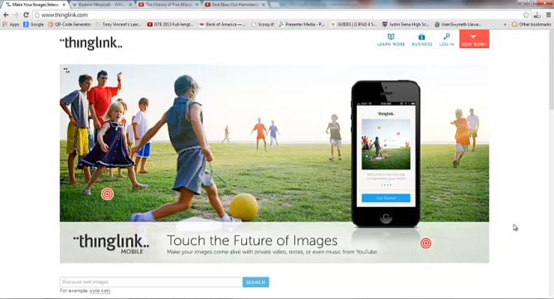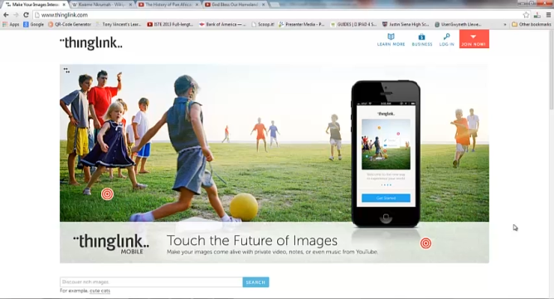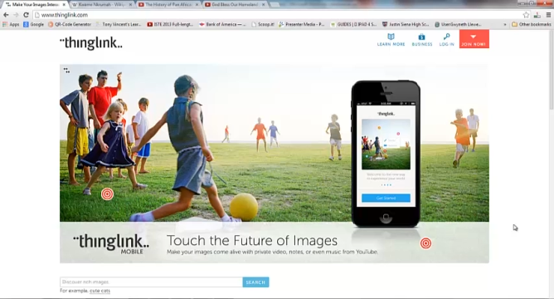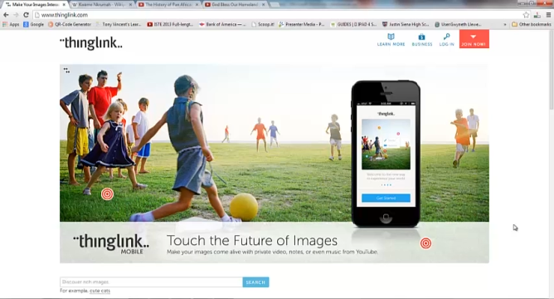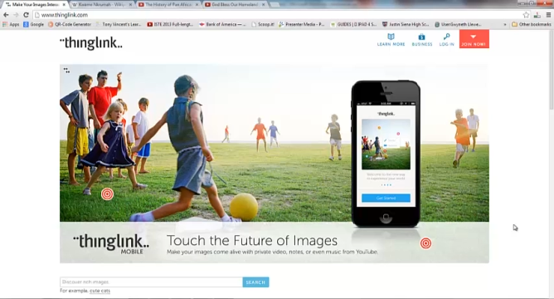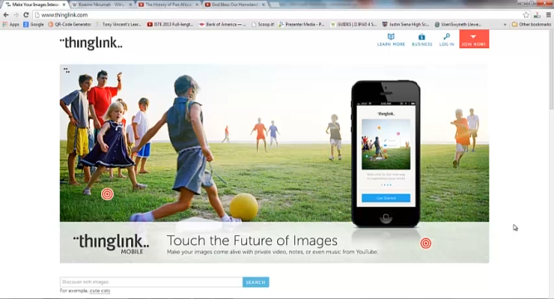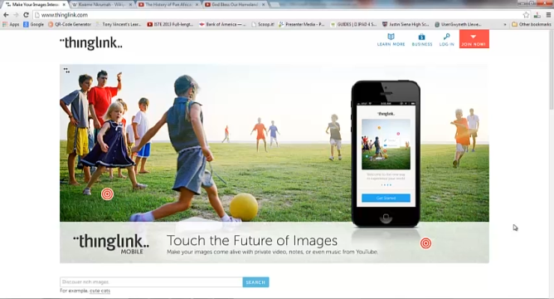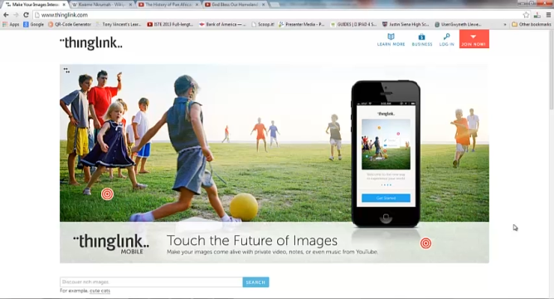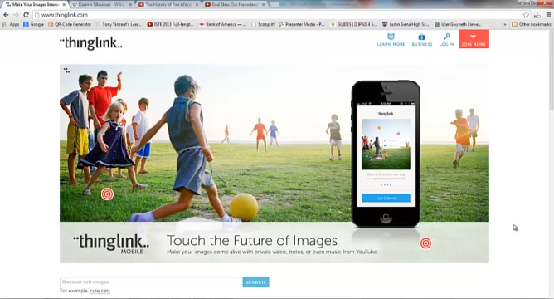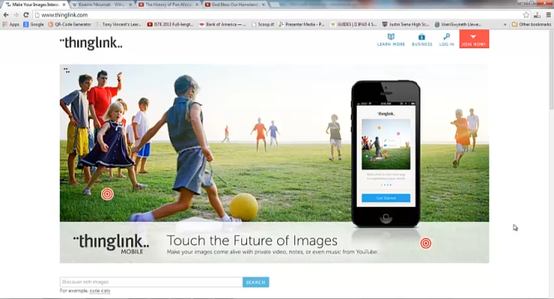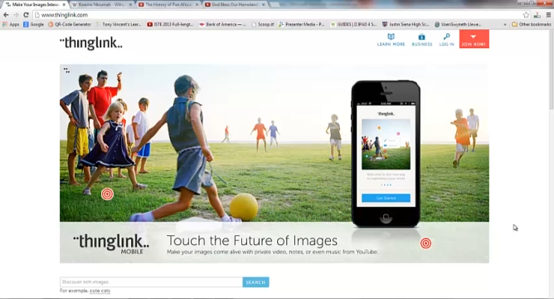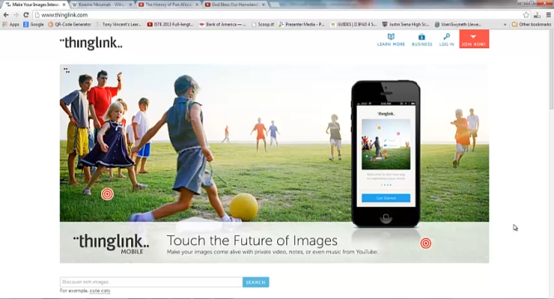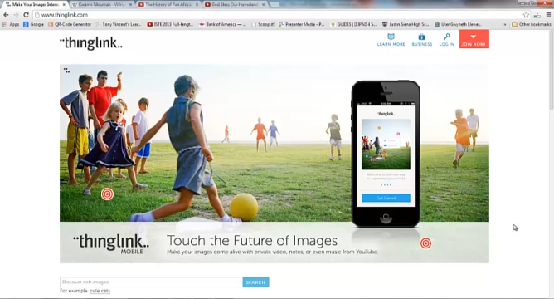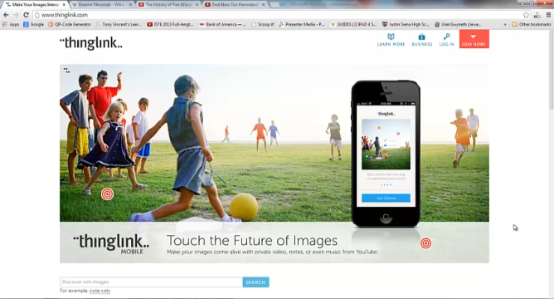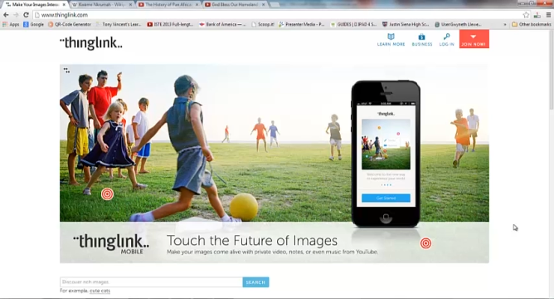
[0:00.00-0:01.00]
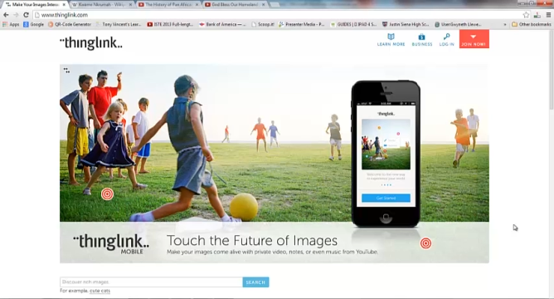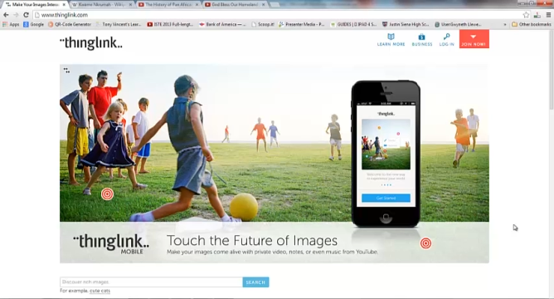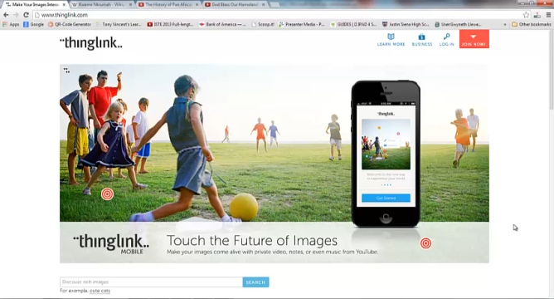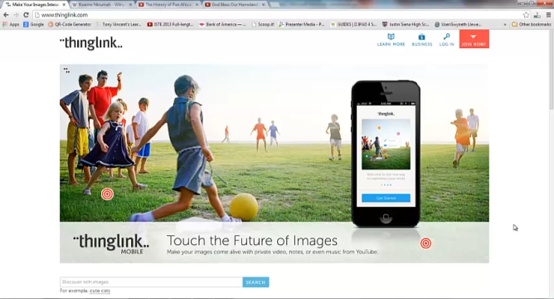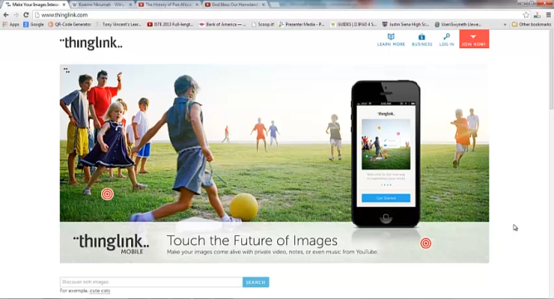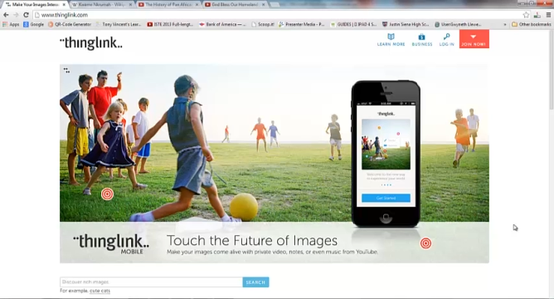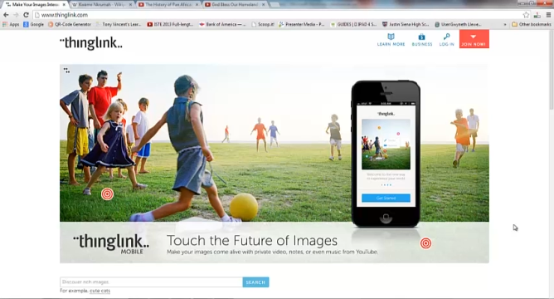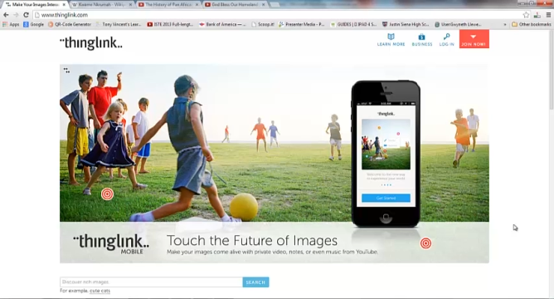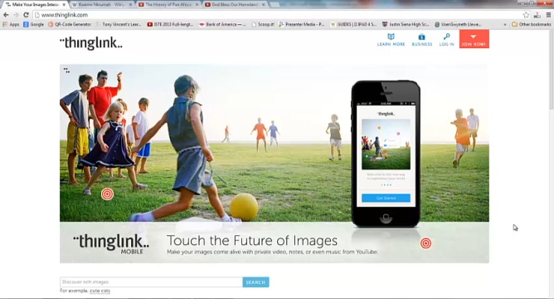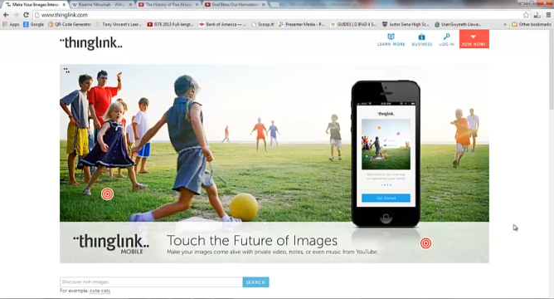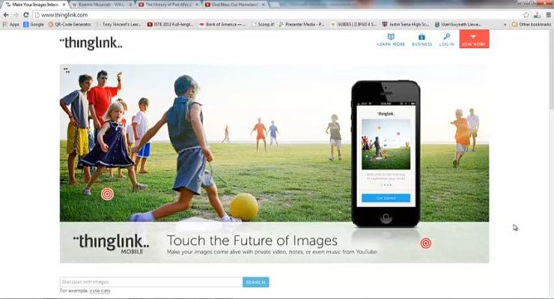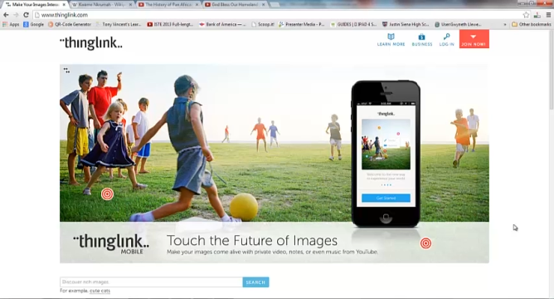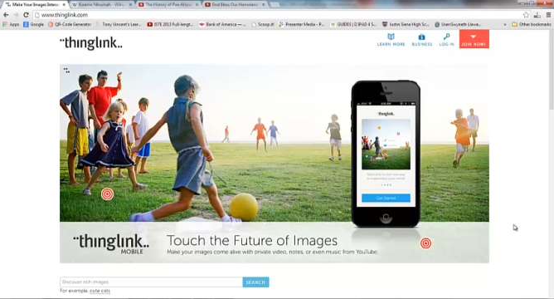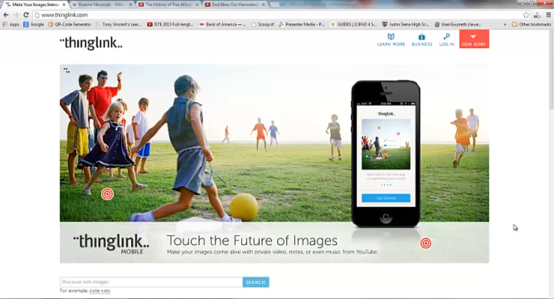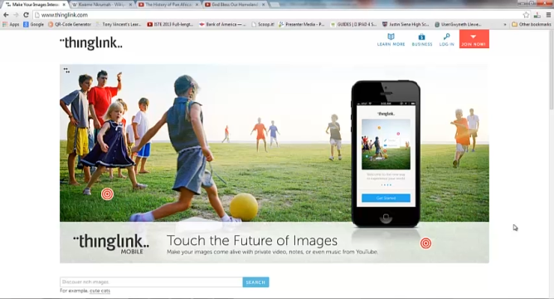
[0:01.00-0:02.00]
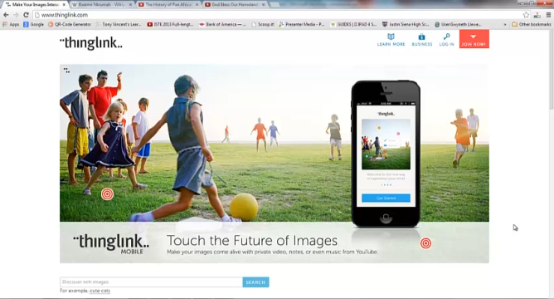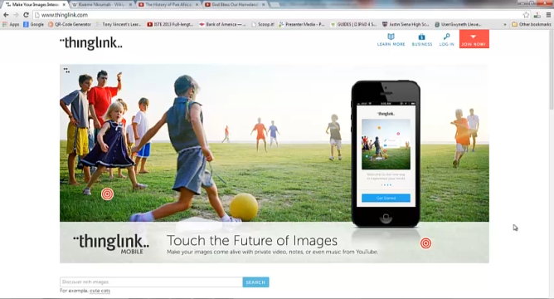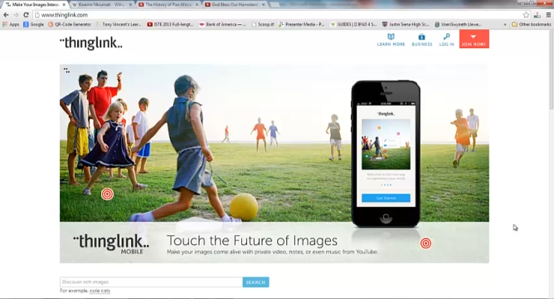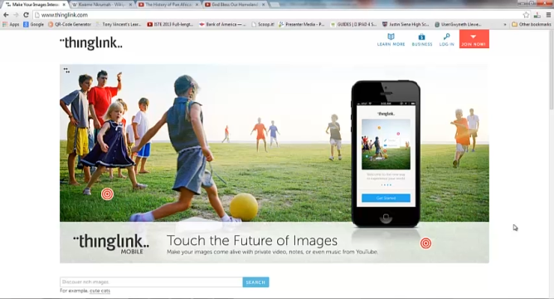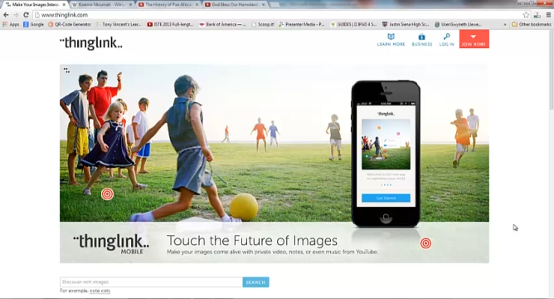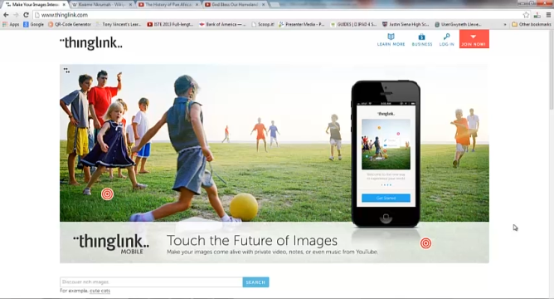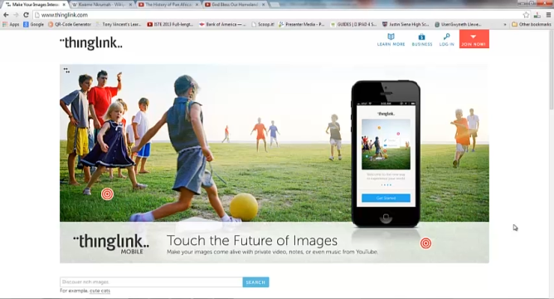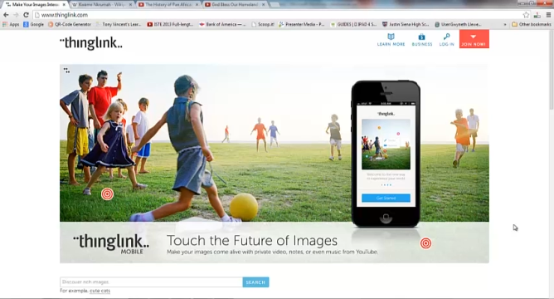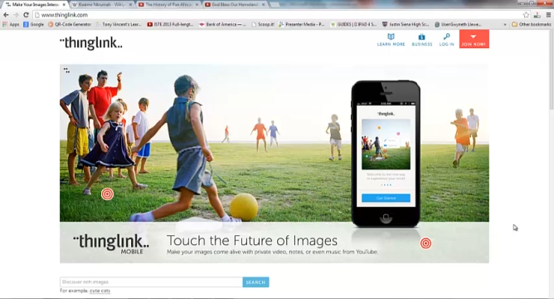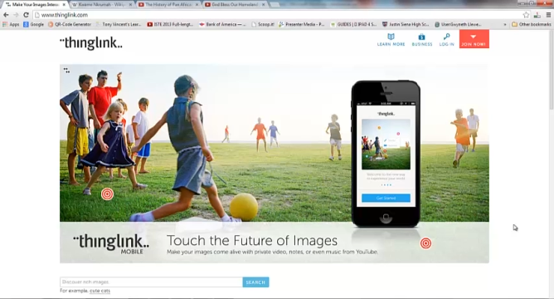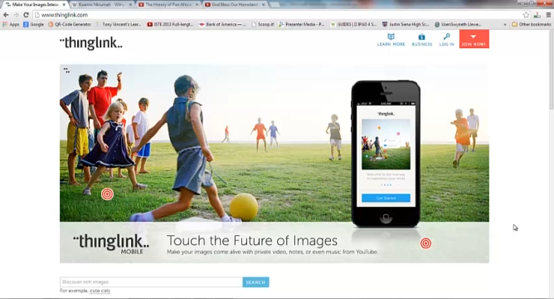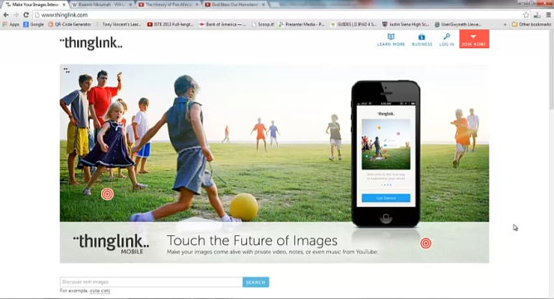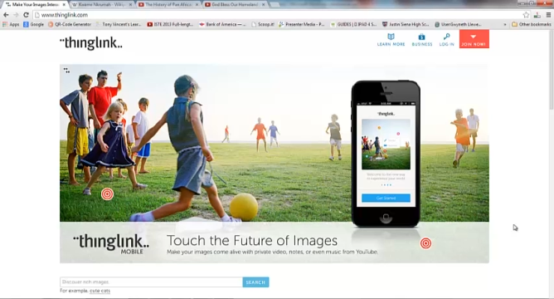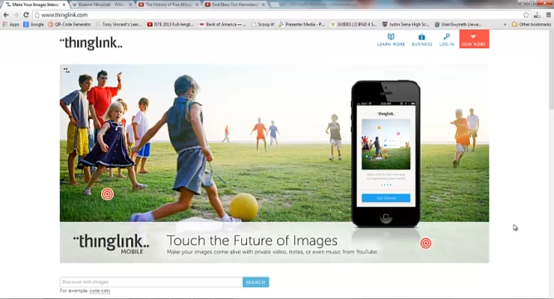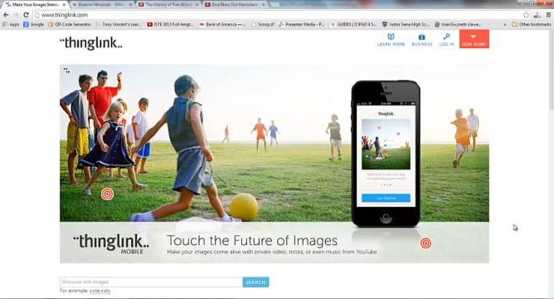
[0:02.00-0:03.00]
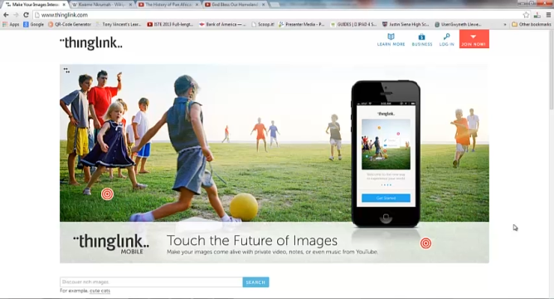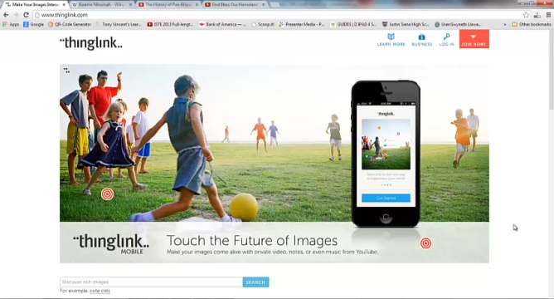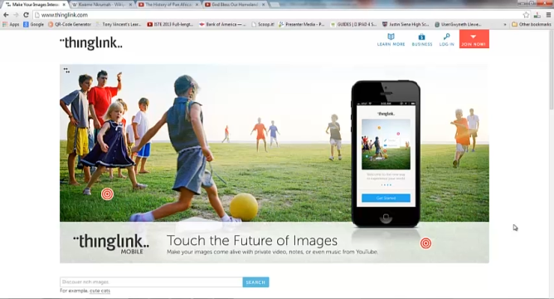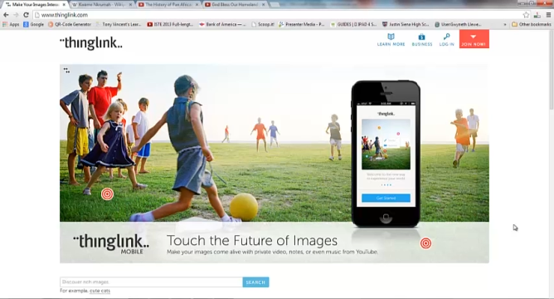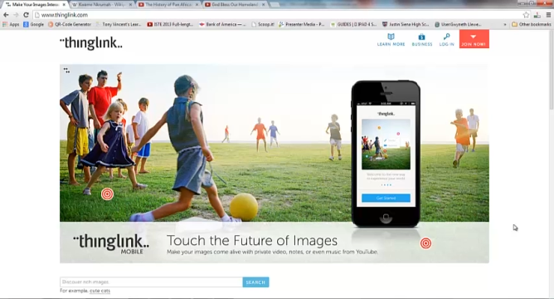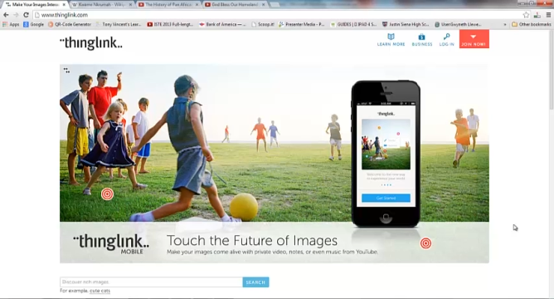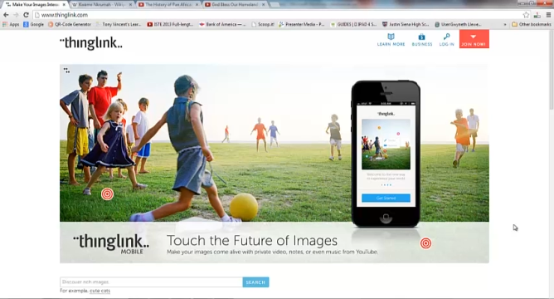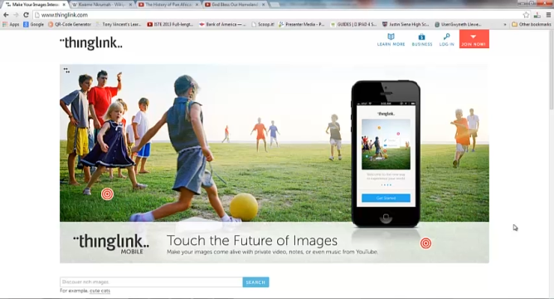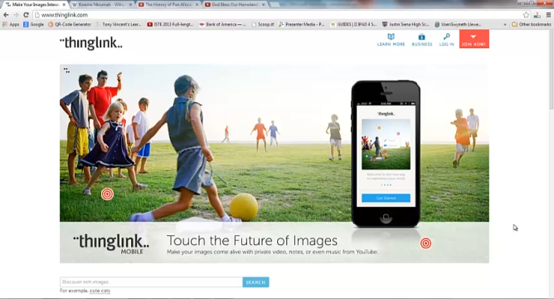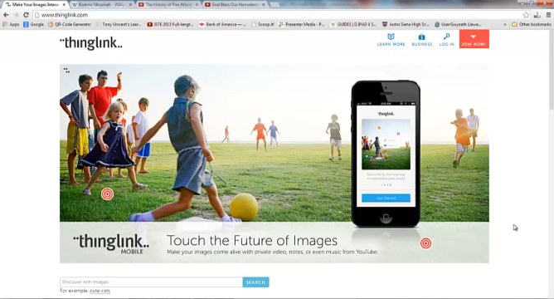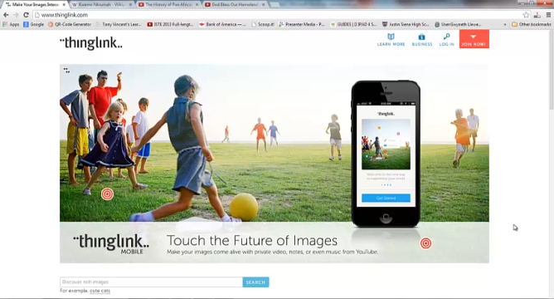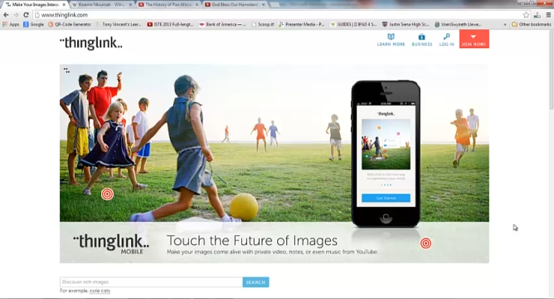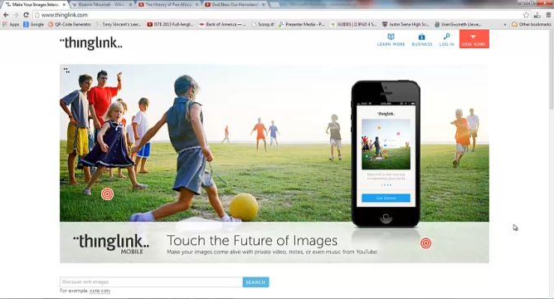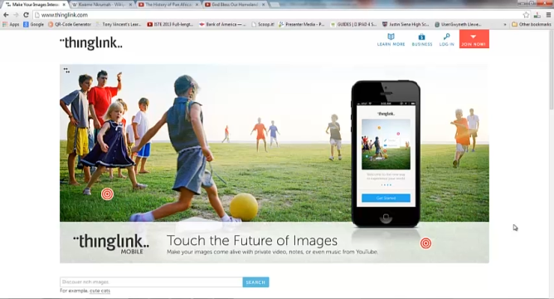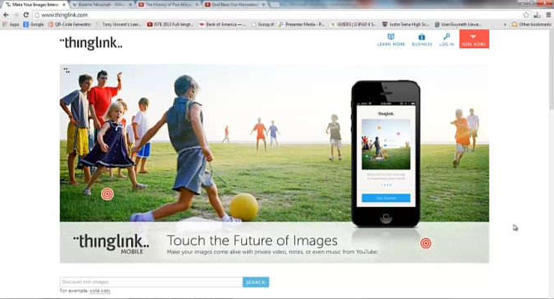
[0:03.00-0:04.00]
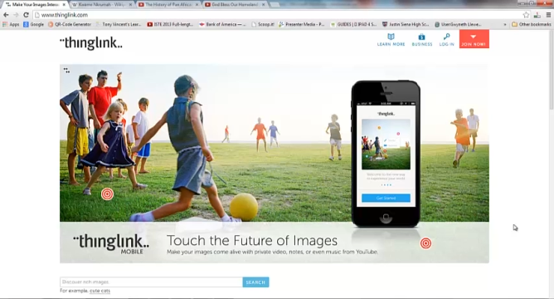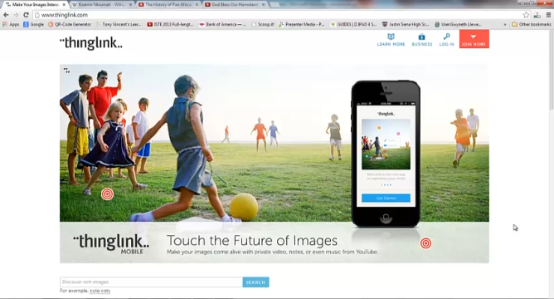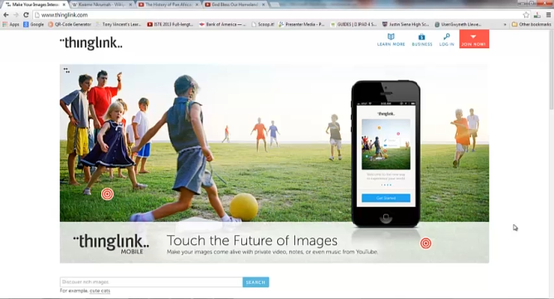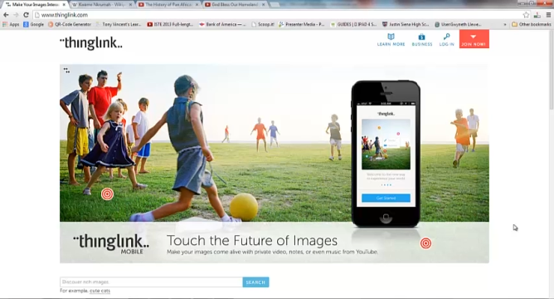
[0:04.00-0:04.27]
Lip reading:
(no speaker visible)